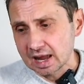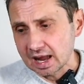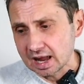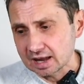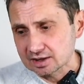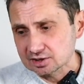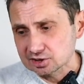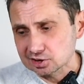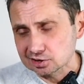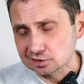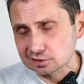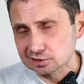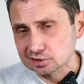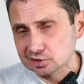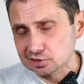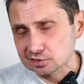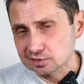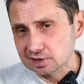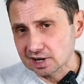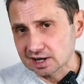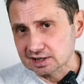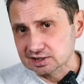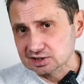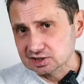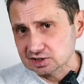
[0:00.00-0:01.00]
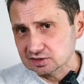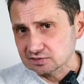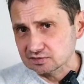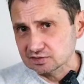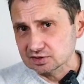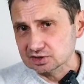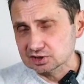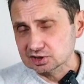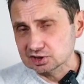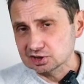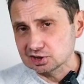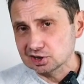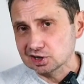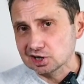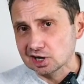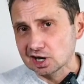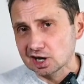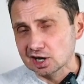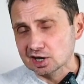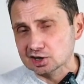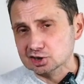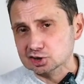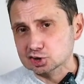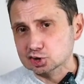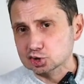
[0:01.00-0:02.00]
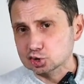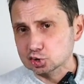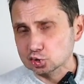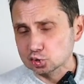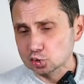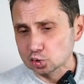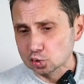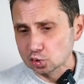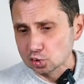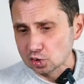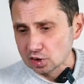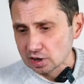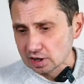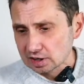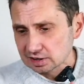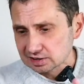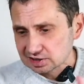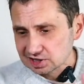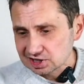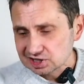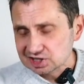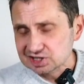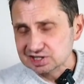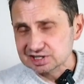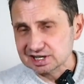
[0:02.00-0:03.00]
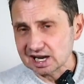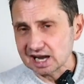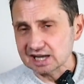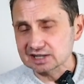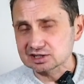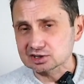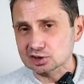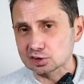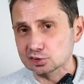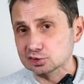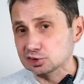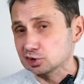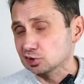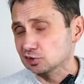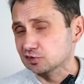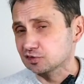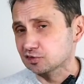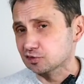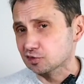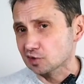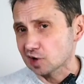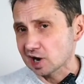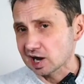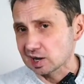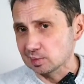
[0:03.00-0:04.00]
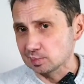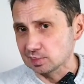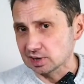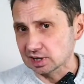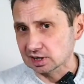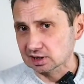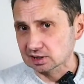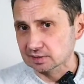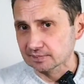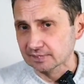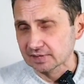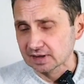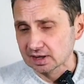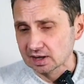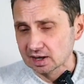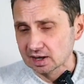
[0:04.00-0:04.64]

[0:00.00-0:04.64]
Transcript: and your creativity to decide on your framing.